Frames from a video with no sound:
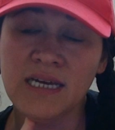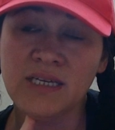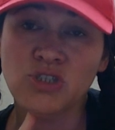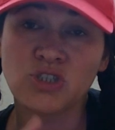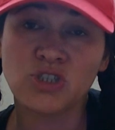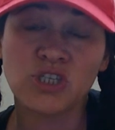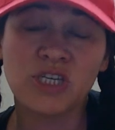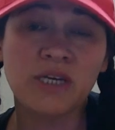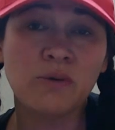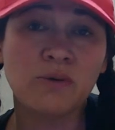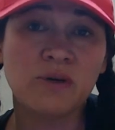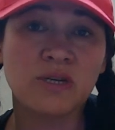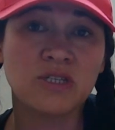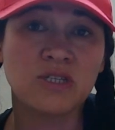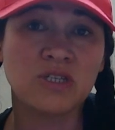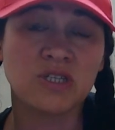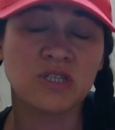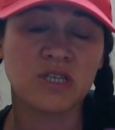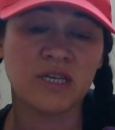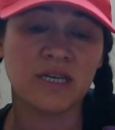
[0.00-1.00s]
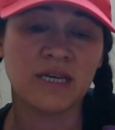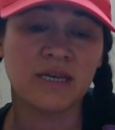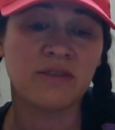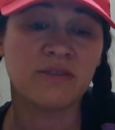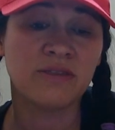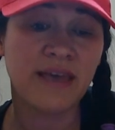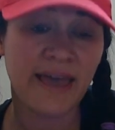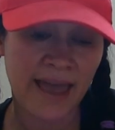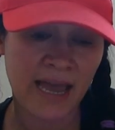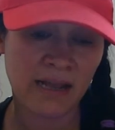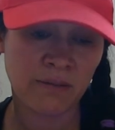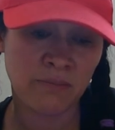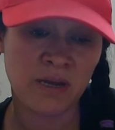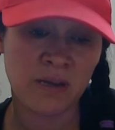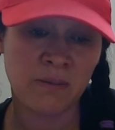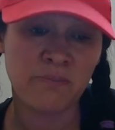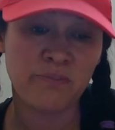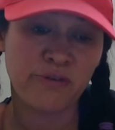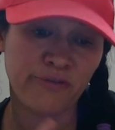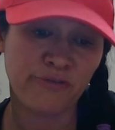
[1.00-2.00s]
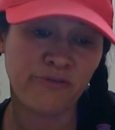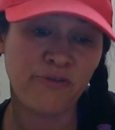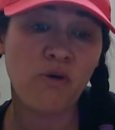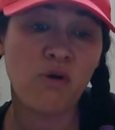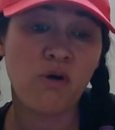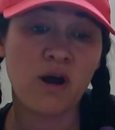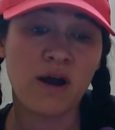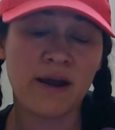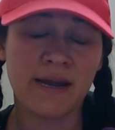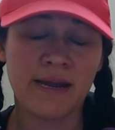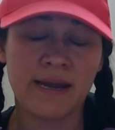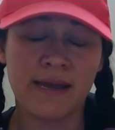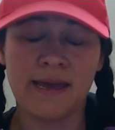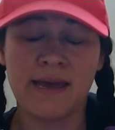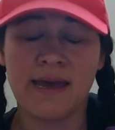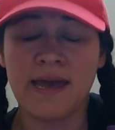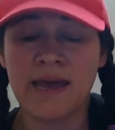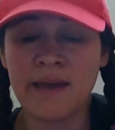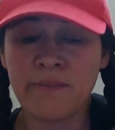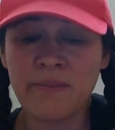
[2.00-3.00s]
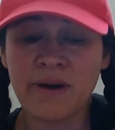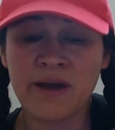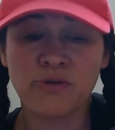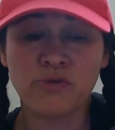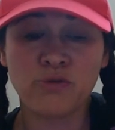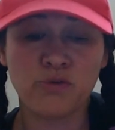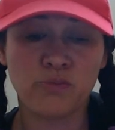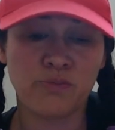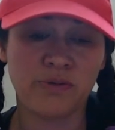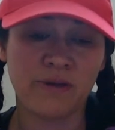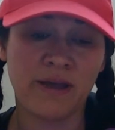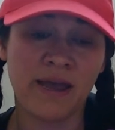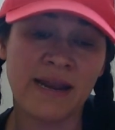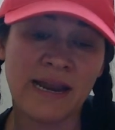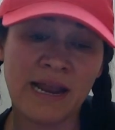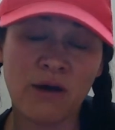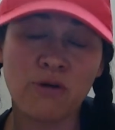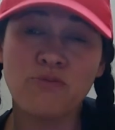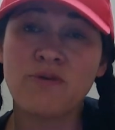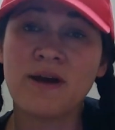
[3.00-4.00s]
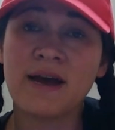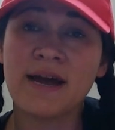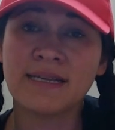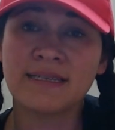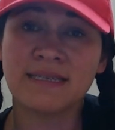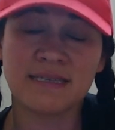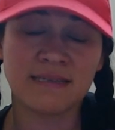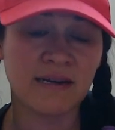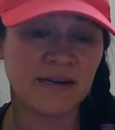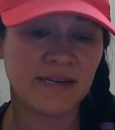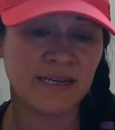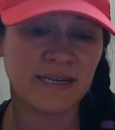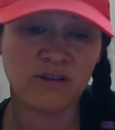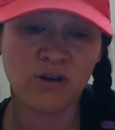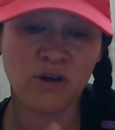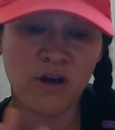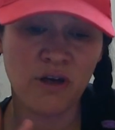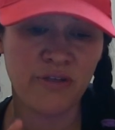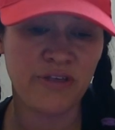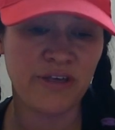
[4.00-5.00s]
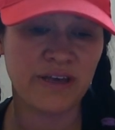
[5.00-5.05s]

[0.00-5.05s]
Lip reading: She was the admin before in my group, and now Ryan started all